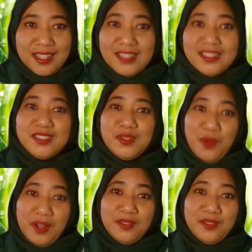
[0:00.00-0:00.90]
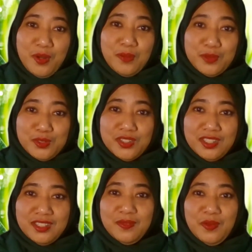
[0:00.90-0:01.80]
This is a wonderful
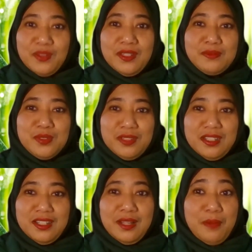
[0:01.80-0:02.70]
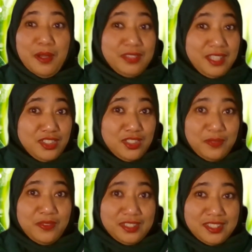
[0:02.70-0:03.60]
opportunity for them to learn about
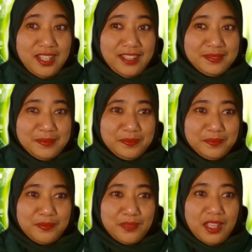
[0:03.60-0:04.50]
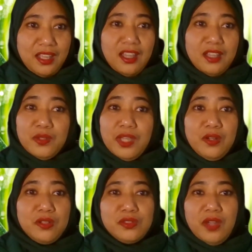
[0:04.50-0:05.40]
nature firsthand. You can
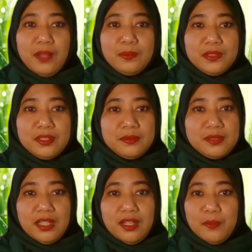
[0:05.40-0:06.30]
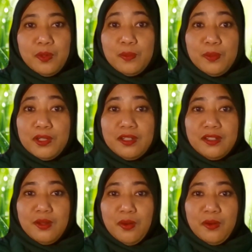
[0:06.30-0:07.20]
also help them set up a
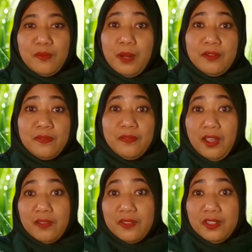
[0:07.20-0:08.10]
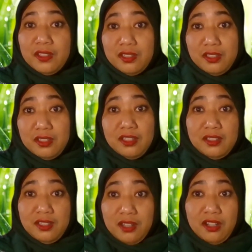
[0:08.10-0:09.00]
bird or butterfly feeder in the